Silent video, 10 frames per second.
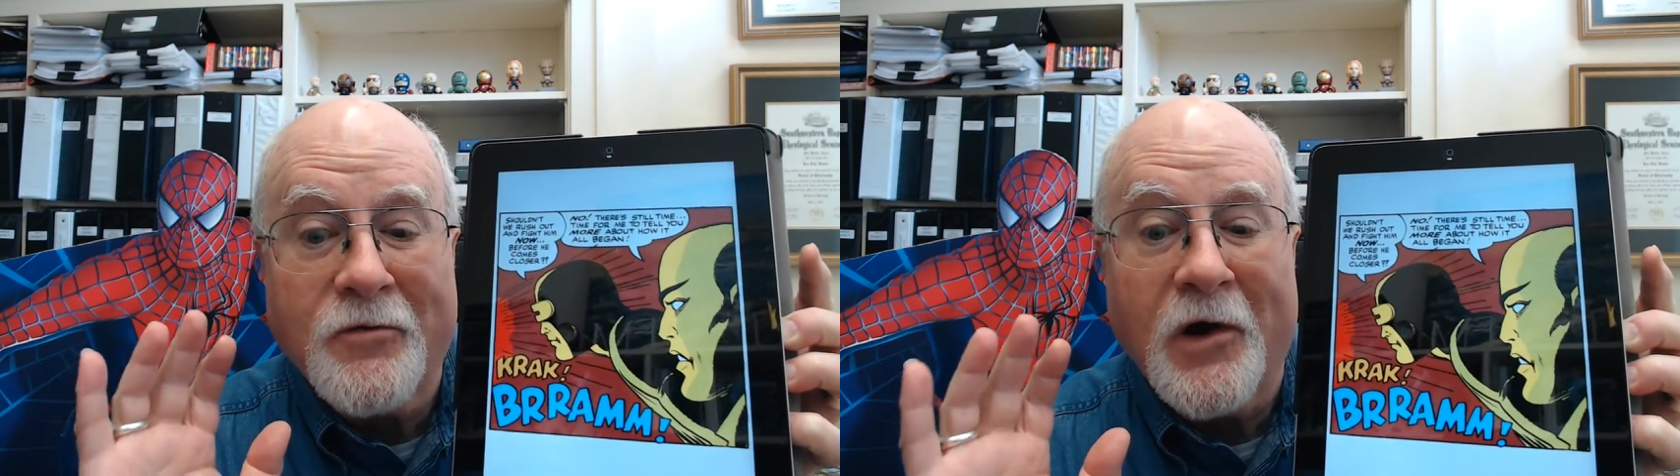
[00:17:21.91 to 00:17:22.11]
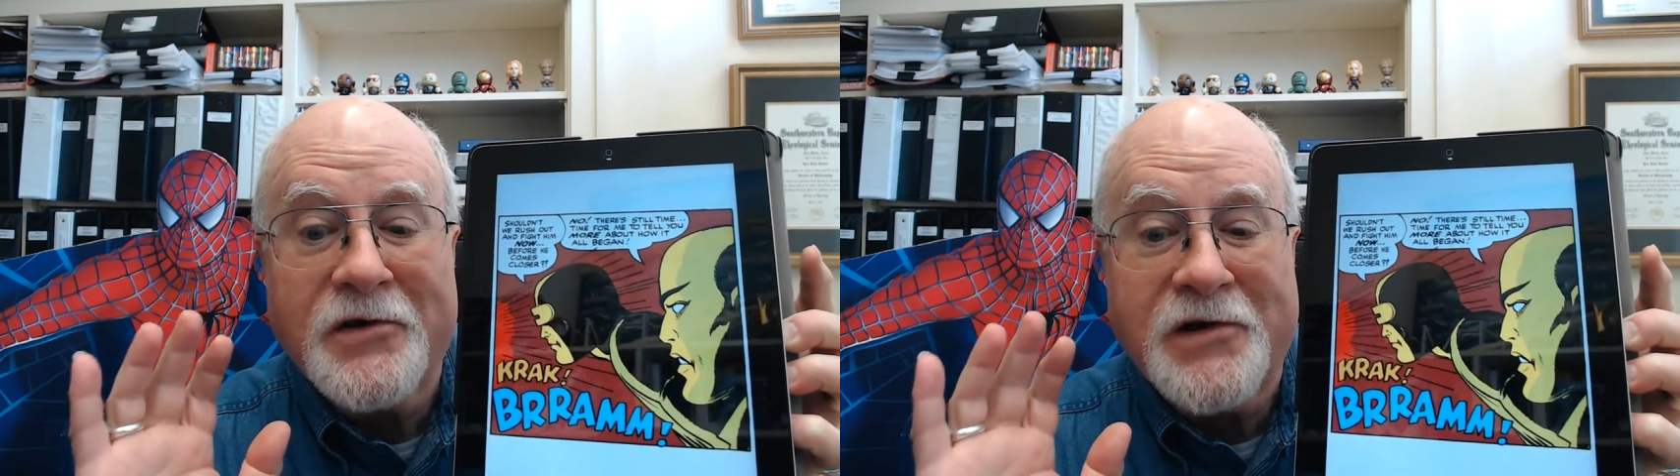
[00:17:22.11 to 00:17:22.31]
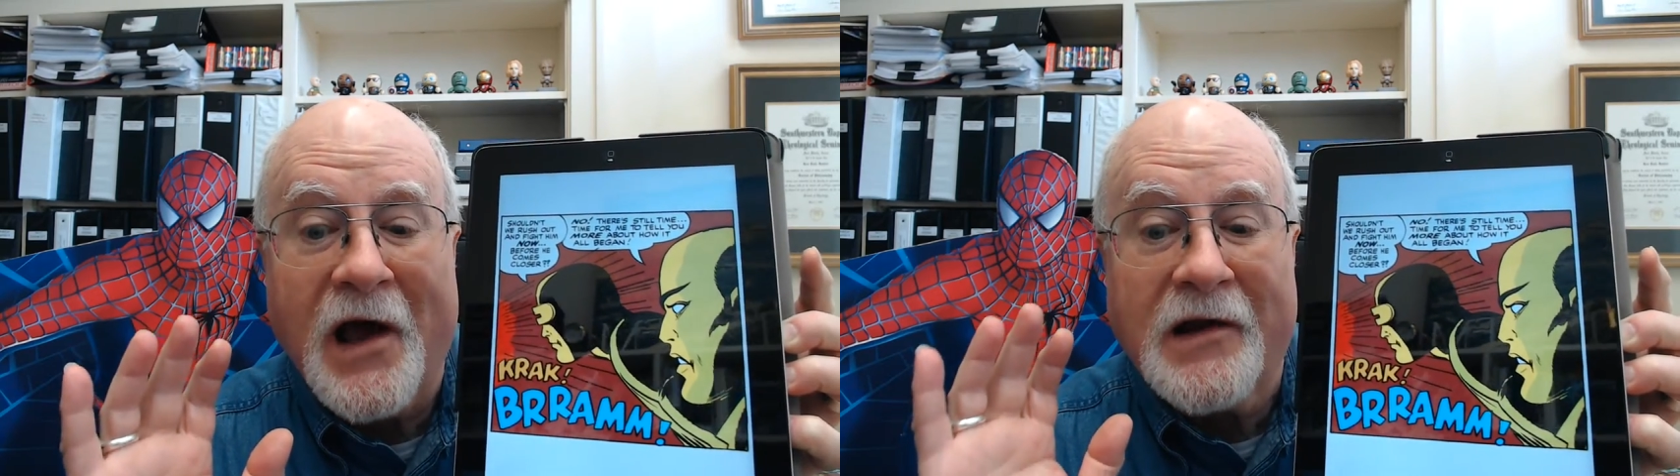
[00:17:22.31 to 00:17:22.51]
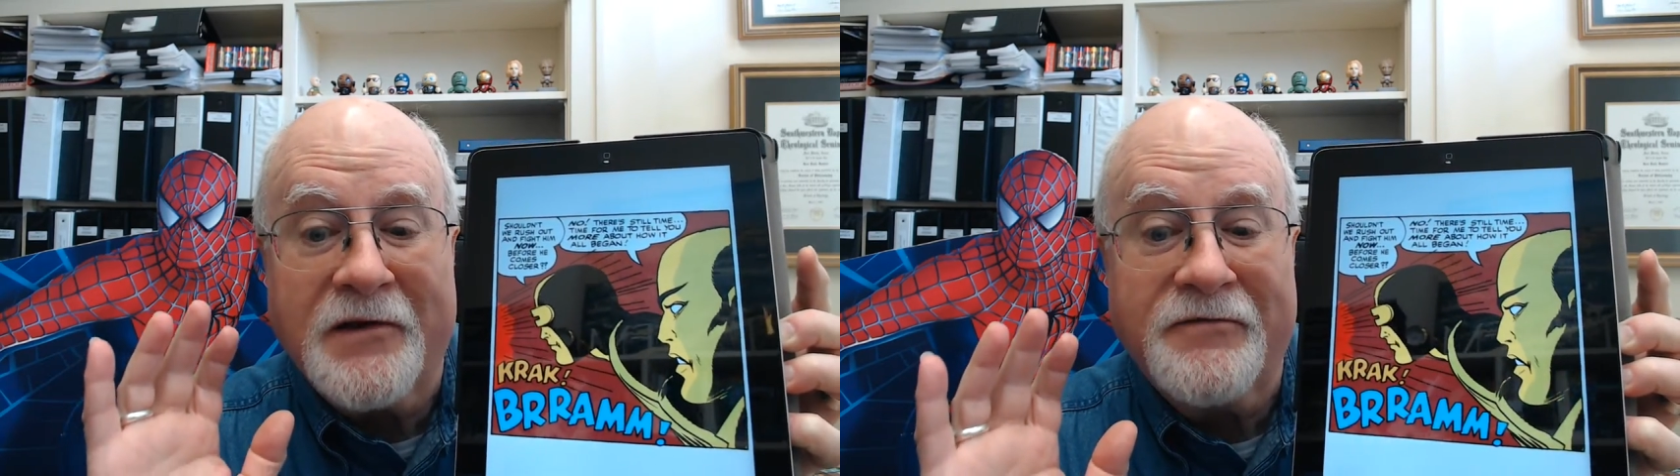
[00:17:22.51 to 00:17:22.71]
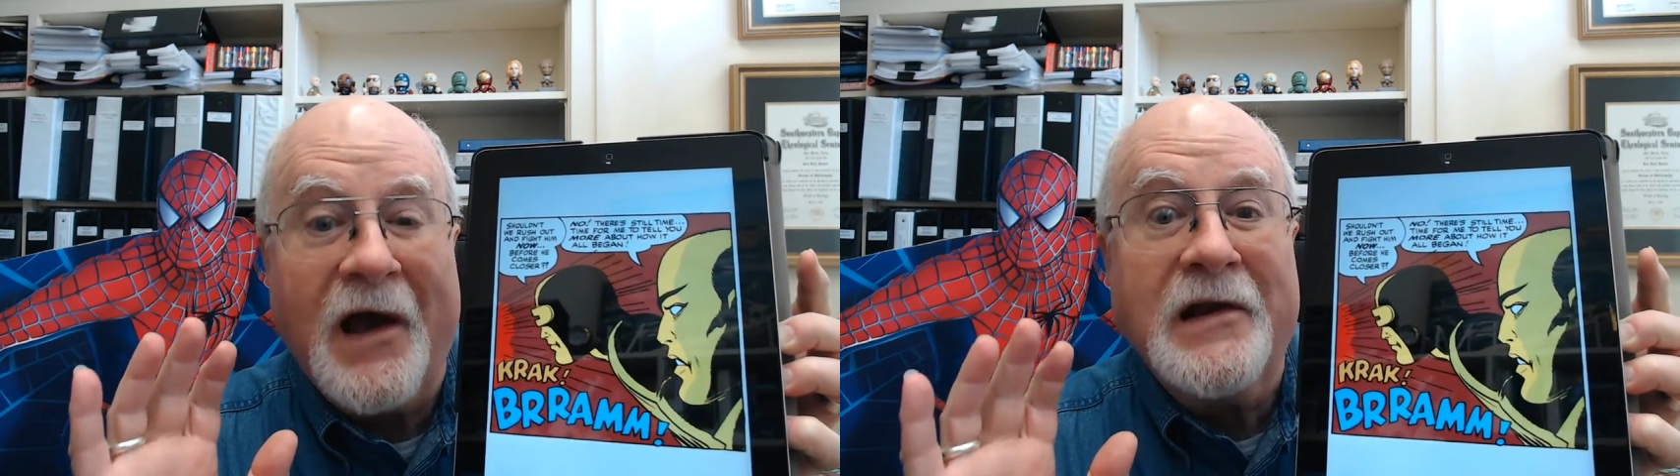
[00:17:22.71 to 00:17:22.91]
rush out
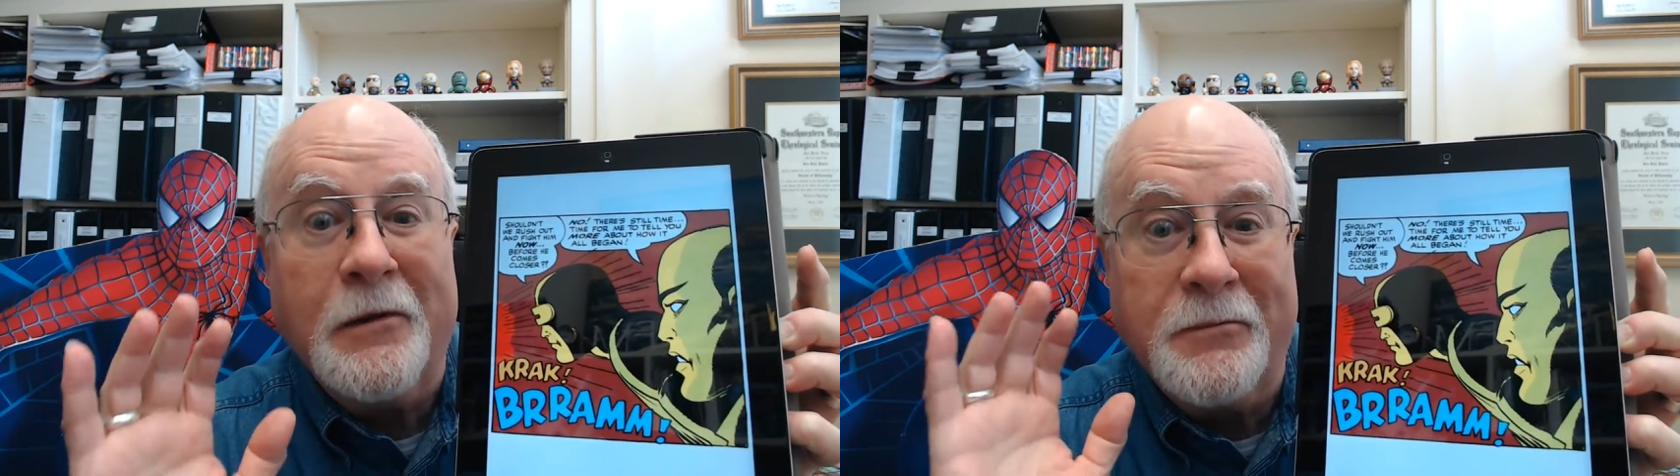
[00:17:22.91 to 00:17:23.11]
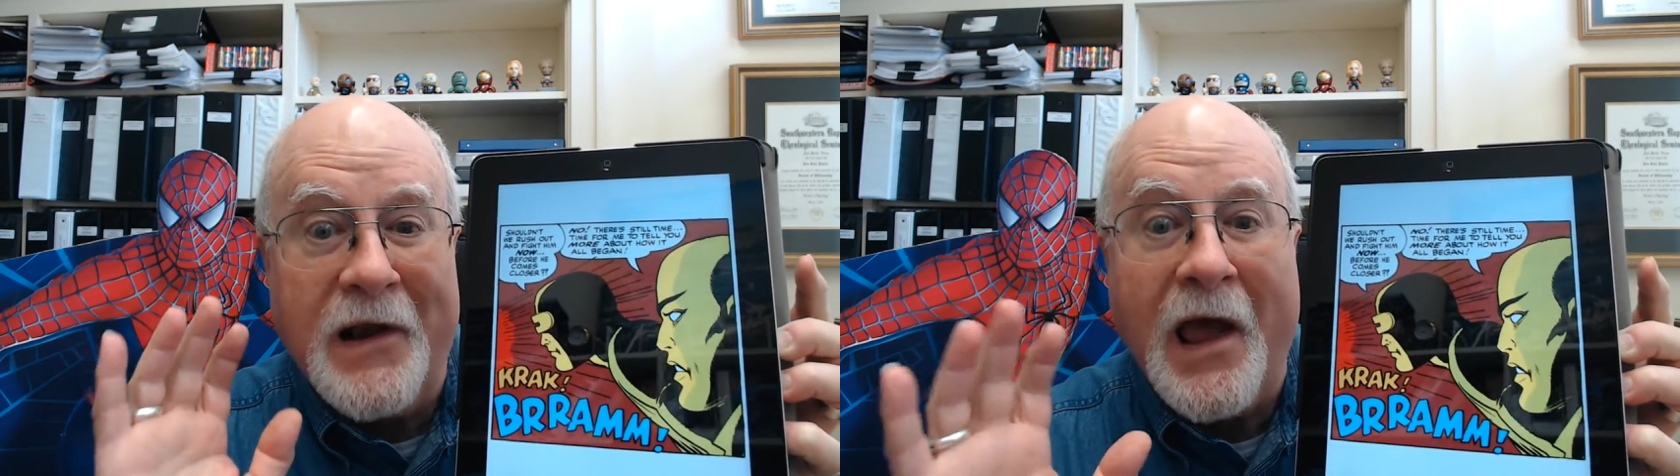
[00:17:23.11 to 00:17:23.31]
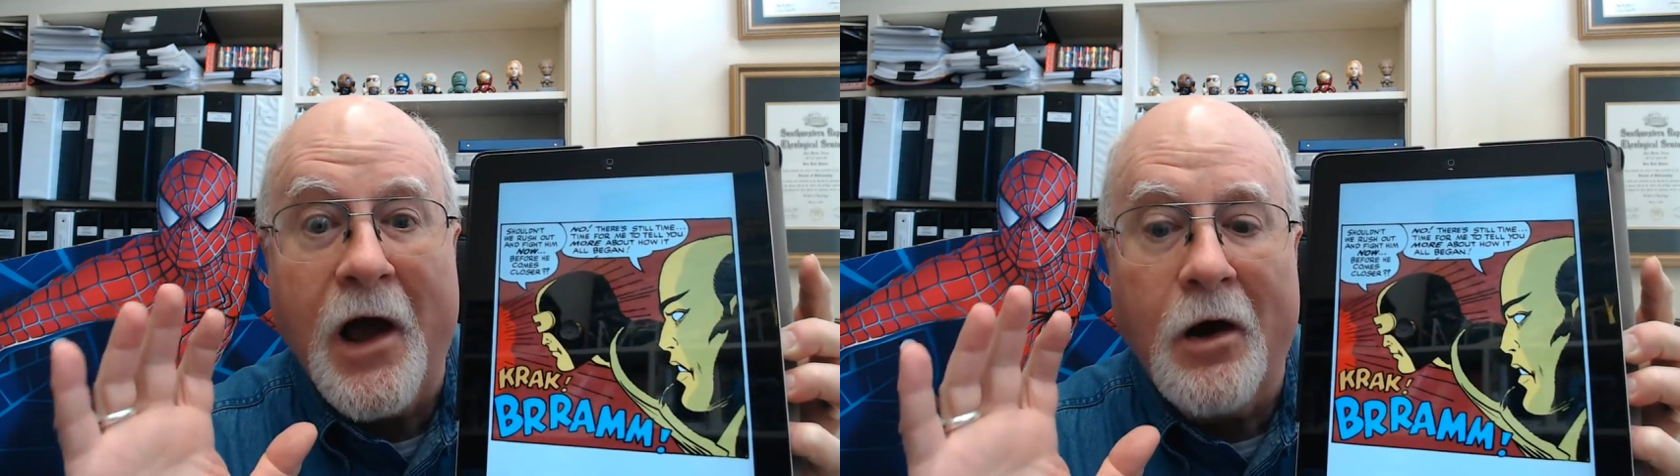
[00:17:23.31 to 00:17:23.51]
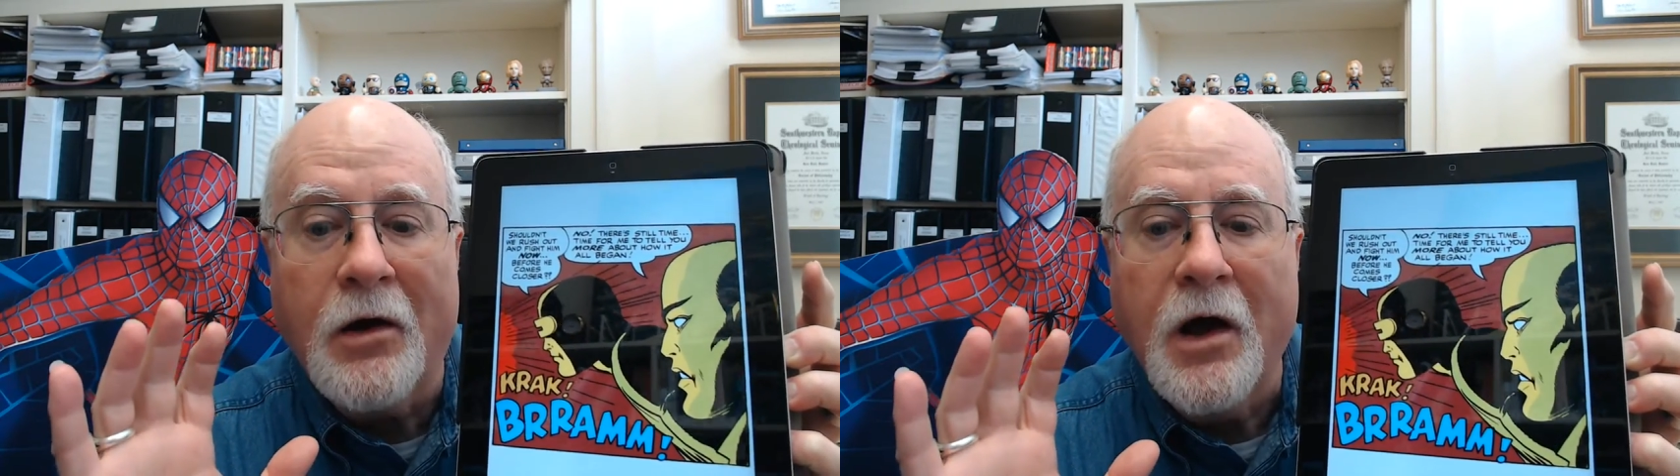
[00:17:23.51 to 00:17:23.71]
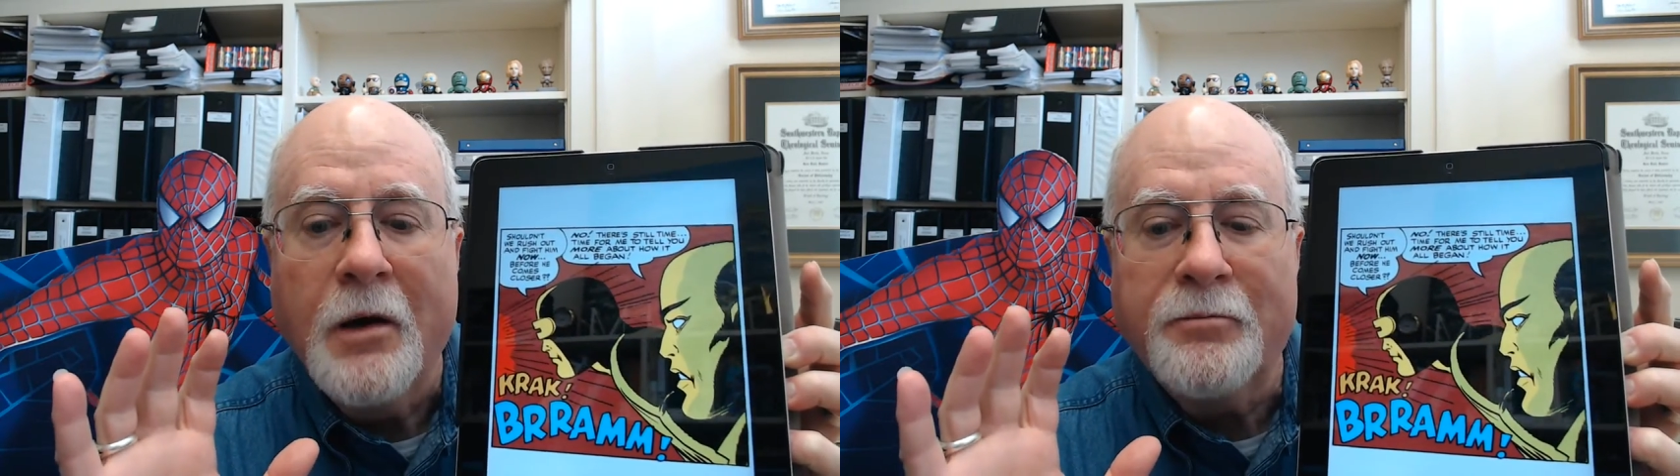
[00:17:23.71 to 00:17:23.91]
and fight him now